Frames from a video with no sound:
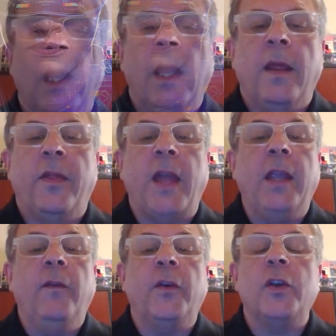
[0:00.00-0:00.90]
Thank
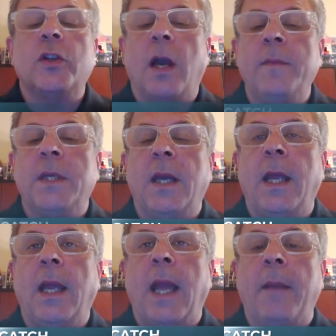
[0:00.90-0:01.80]
you for your time
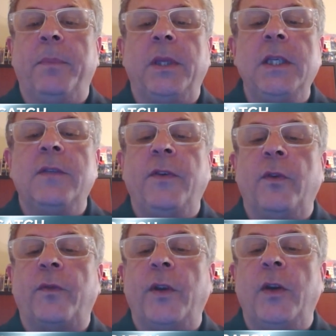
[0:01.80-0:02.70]
today, and please feel
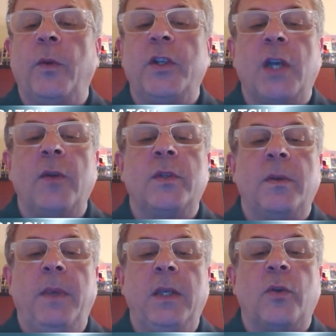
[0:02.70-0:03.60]
free to reach out to
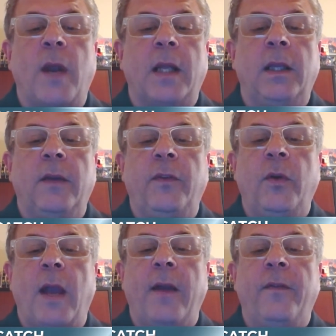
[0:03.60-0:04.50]
me directly if you
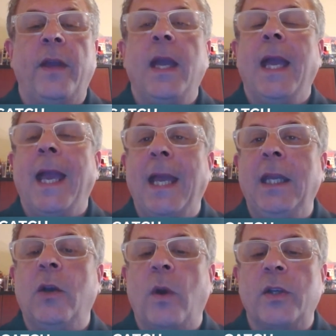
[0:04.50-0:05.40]
have
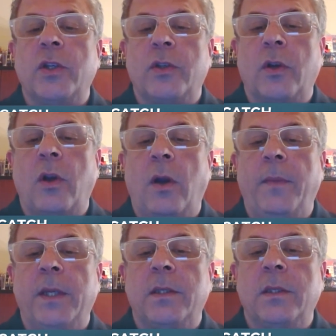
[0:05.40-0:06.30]
any questions or
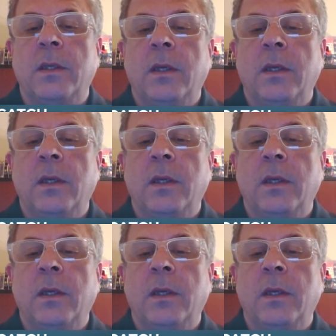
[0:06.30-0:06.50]
comments.